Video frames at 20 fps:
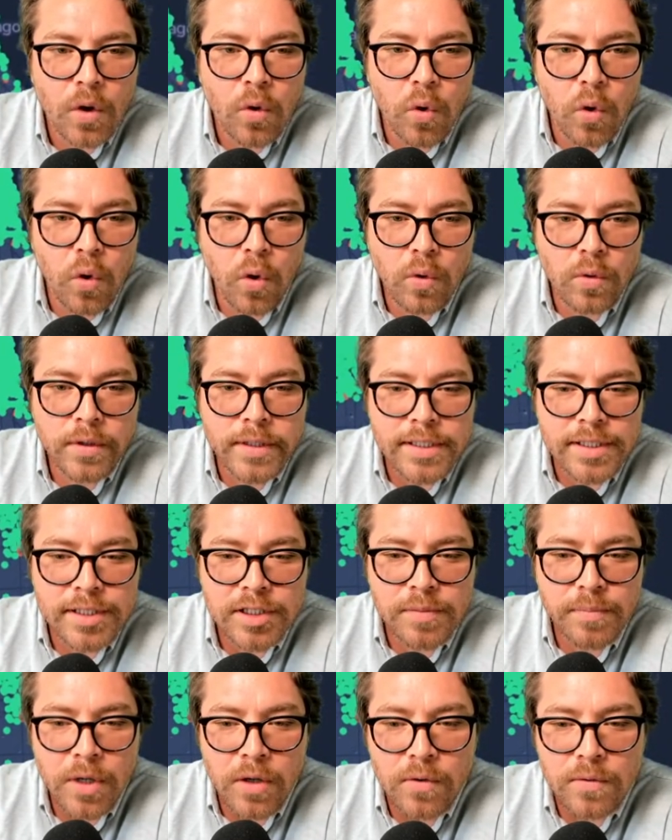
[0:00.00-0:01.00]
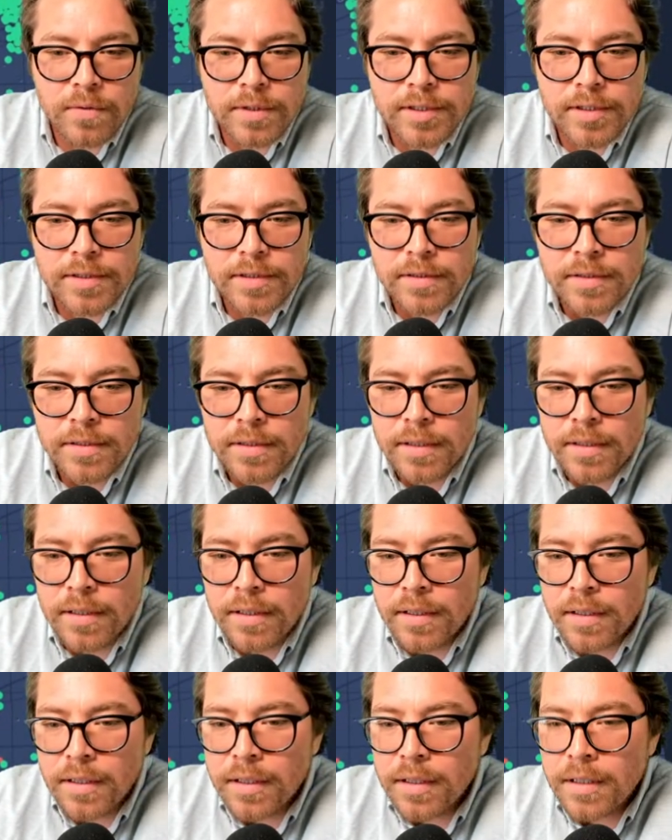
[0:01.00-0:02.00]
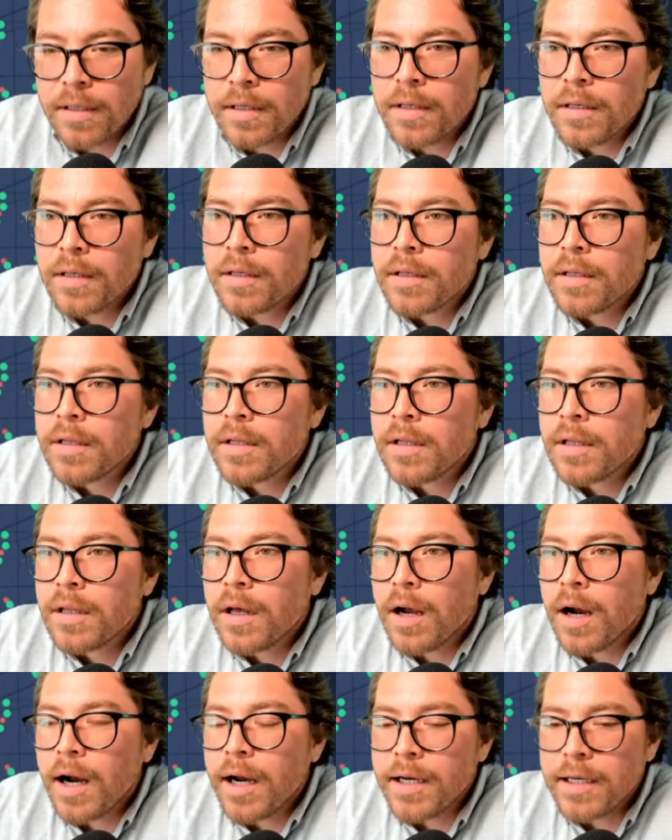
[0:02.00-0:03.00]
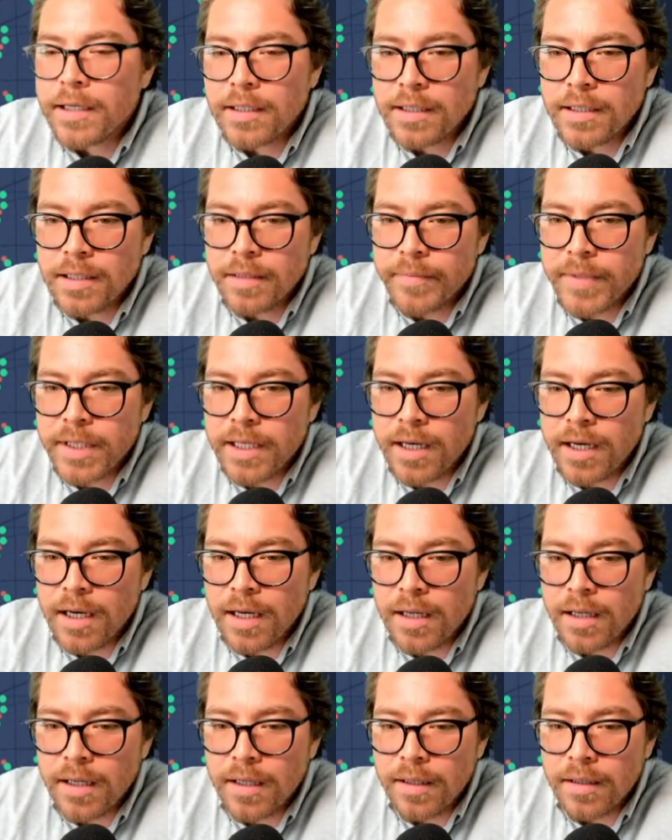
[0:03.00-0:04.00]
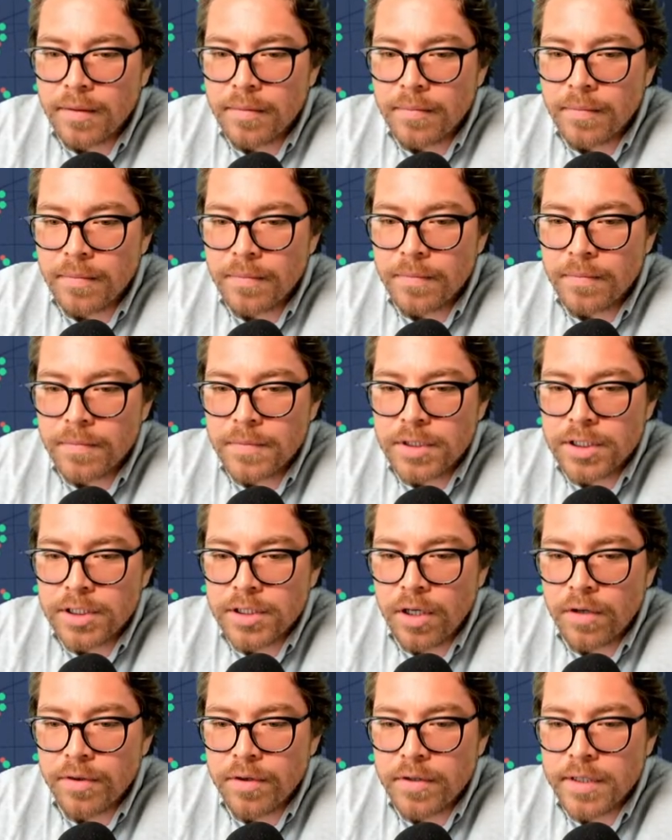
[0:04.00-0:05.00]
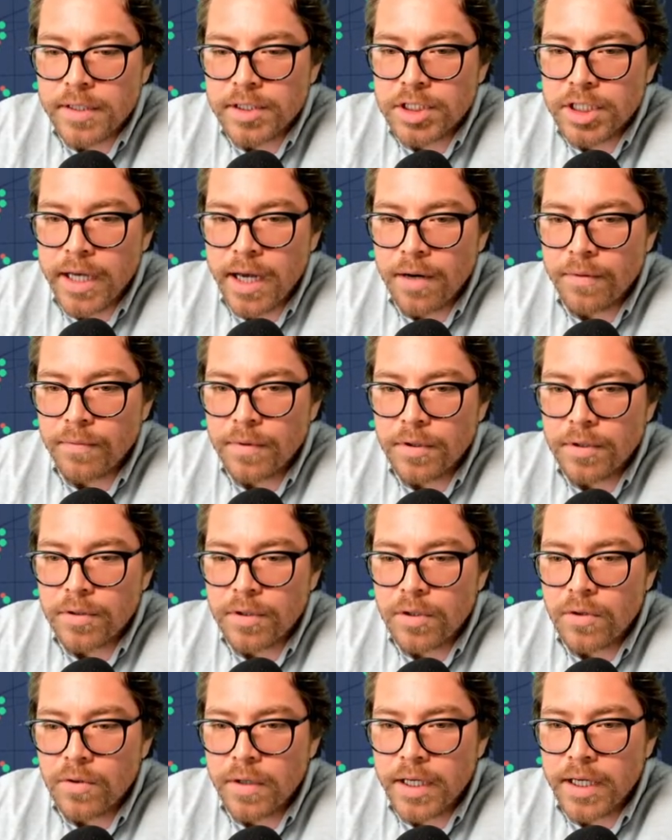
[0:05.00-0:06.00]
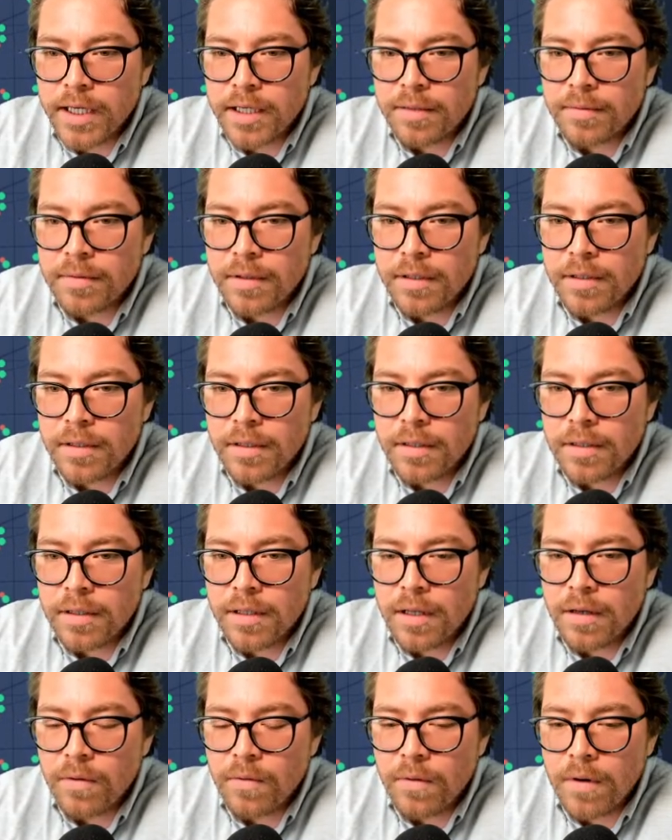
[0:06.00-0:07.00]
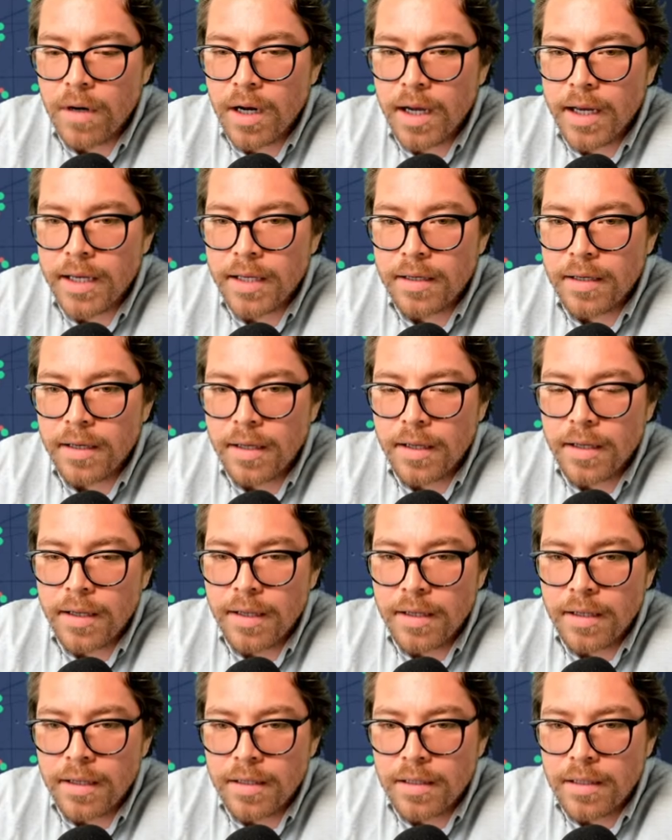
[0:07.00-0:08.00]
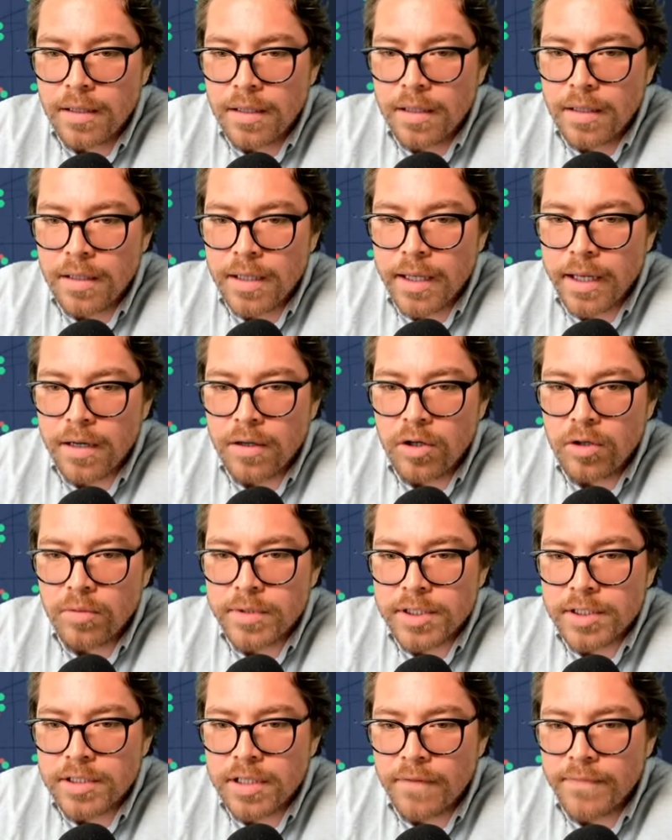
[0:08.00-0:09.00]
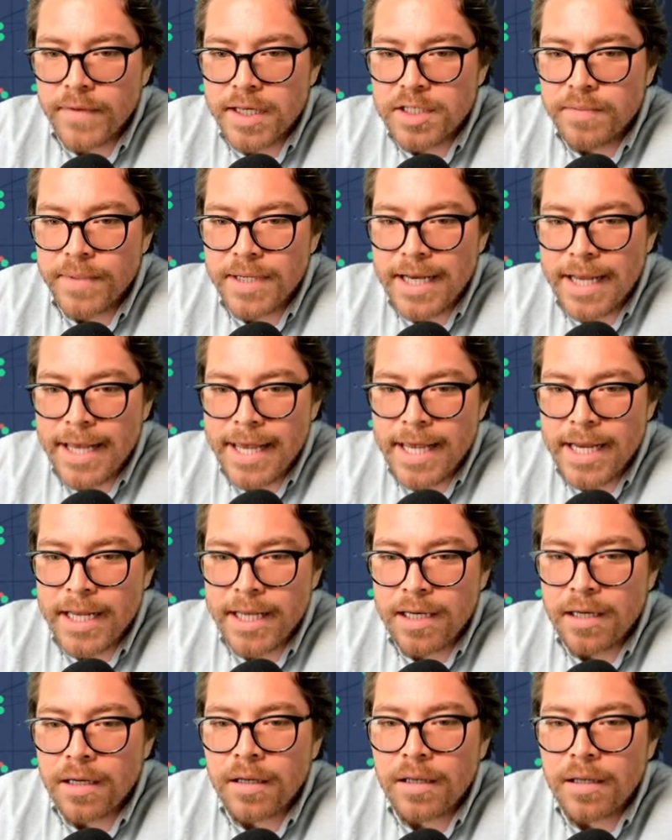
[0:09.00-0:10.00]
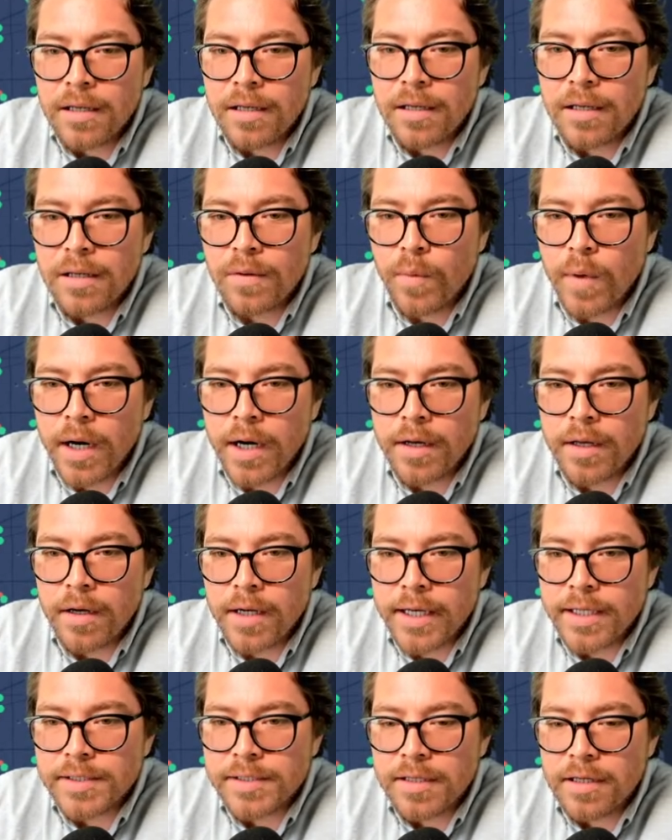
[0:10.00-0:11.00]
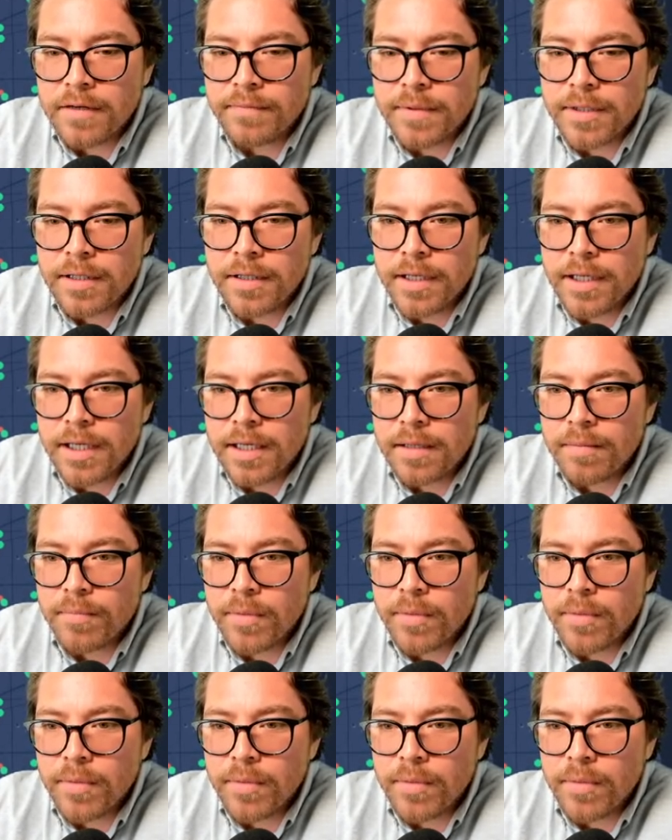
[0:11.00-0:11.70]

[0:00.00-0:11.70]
Holy smokes. All right, let me um, just go through this chat real quick. All right. Got a whole bunch of stuff that's been hidden. Why y'all got stuff being hidden,